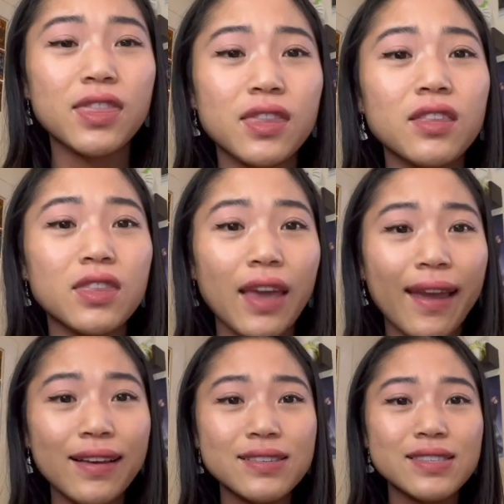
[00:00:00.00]
The
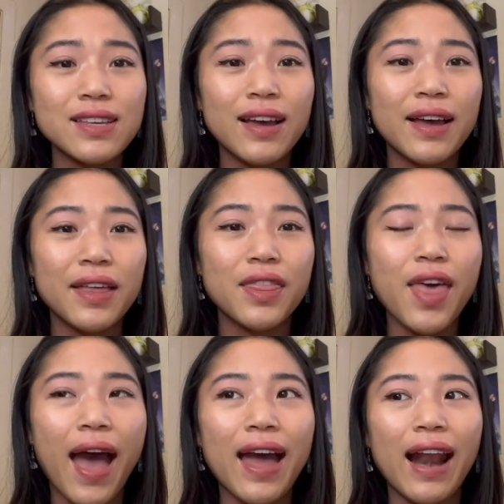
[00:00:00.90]
things
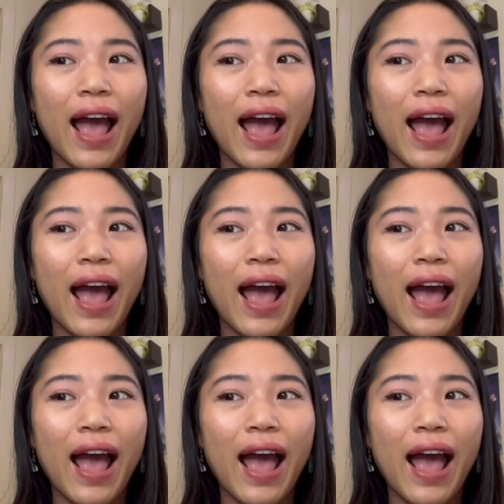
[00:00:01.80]
that